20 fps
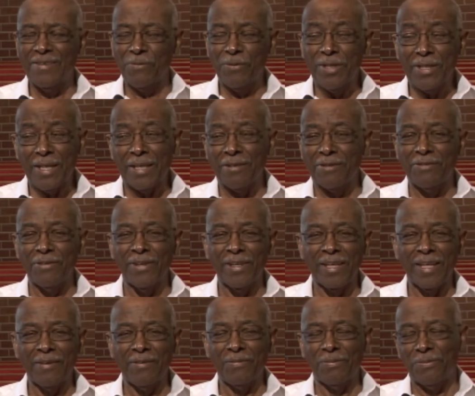we're not
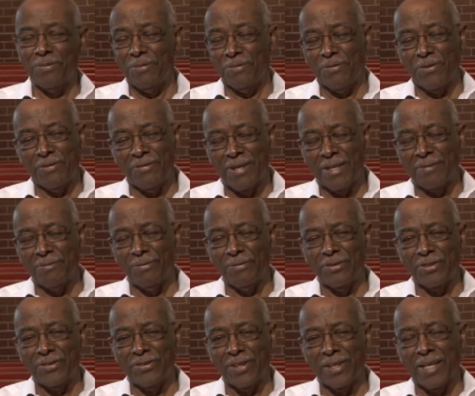providing
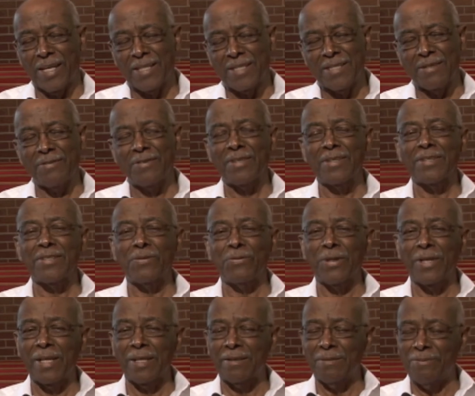drug activities, so
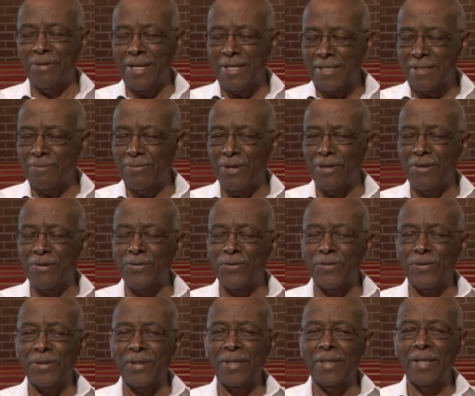we got the basketball
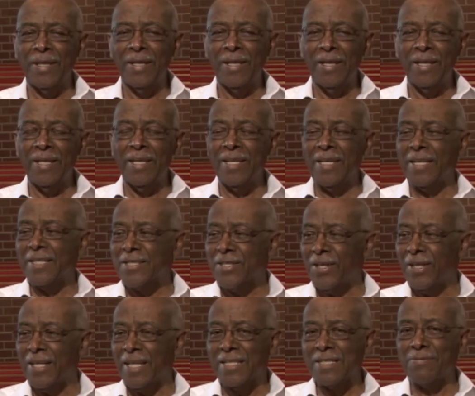court. And then they
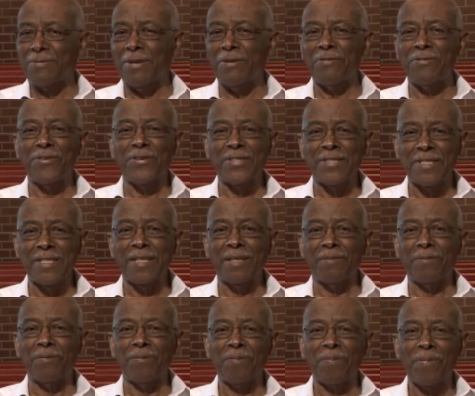started asking me for a
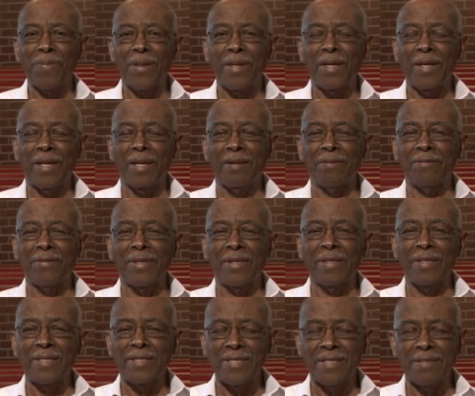gym.
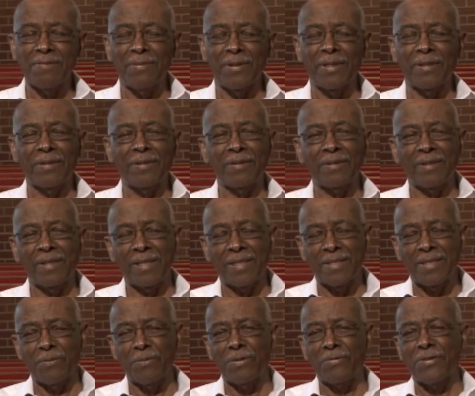And this has been
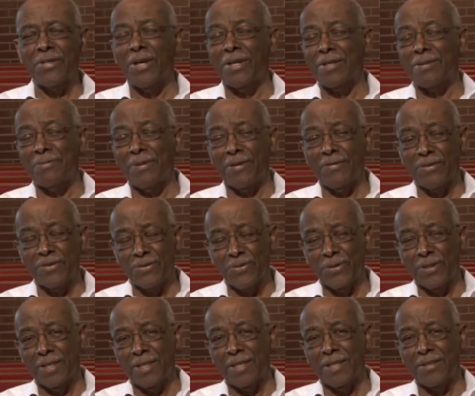things that we've talked about for
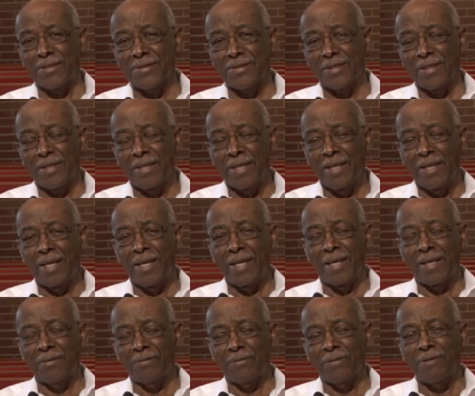20 years.
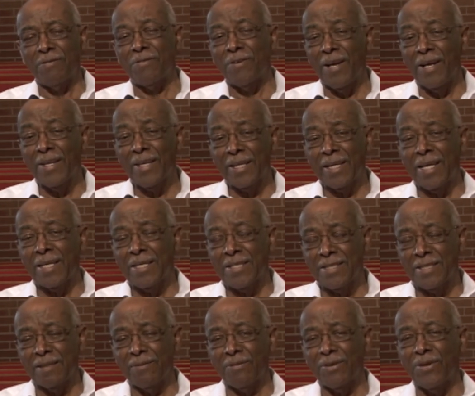And we finally got the
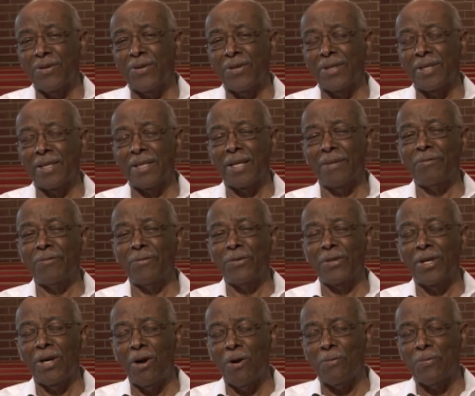gym going, and
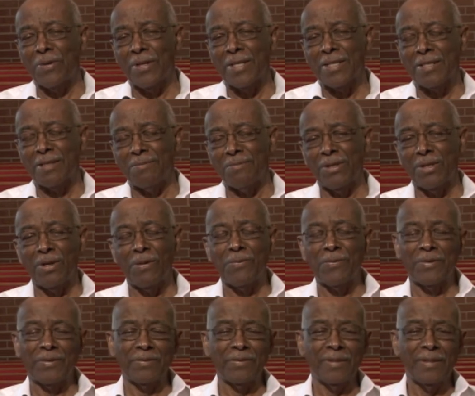we're hoping that it's going to be
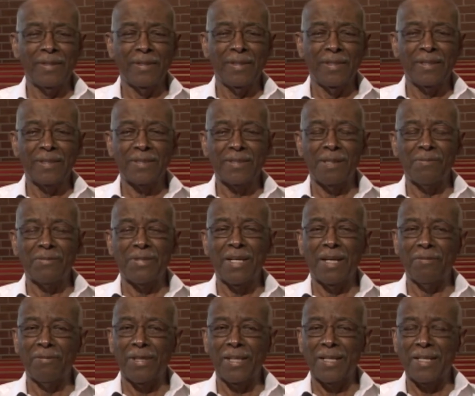open
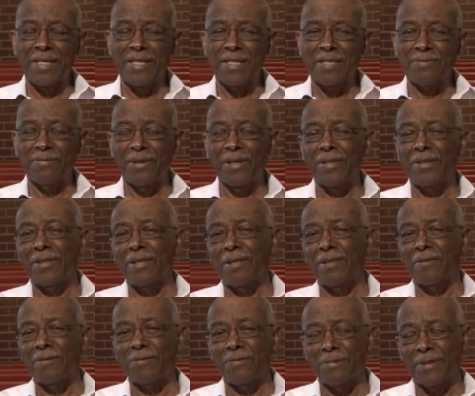sometime later this month or
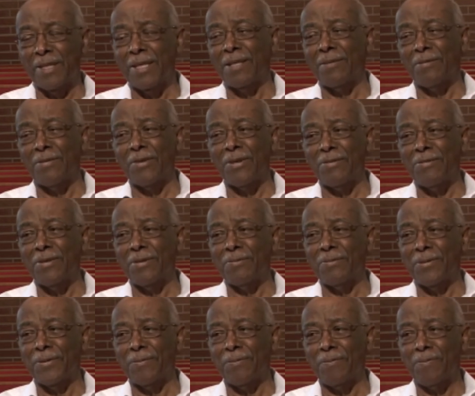the beginning of
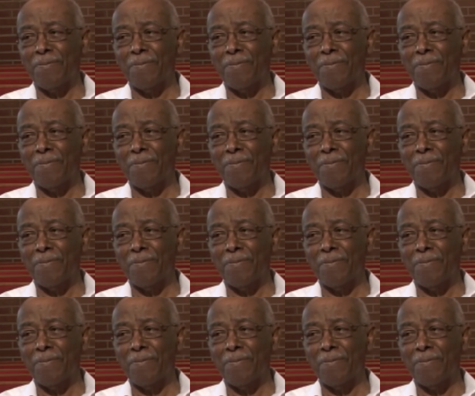November.